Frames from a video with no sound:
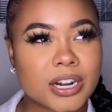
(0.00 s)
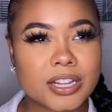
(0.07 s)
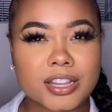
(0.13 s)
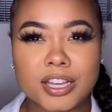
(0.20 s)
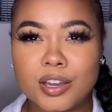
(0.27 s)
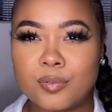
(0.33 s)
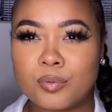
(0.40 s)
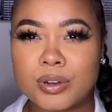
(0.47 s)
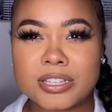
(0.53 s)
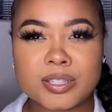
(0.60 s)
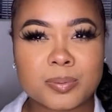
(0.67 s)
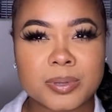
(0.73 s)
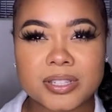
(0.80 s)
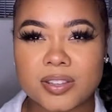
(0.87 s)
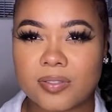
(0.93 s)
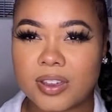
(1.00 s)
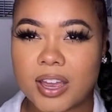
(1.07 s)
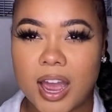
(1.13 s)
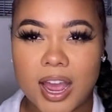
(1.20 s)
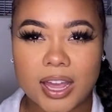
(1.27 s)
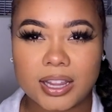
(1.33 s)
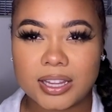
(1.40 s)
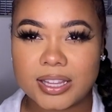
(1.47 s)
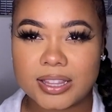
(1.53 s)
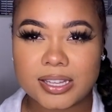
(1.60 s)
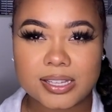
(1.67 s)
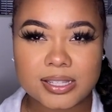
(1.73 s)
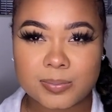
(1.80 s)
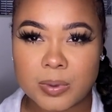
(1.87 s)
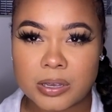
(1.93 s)
to think of what specific island
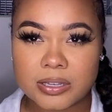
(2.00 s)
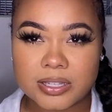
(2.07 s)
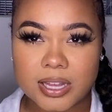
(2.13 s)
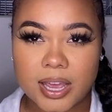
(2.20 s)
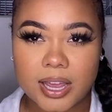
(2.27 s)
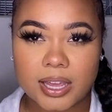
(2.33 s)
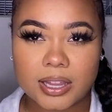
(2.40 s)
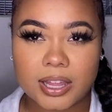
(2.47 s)
this smells like.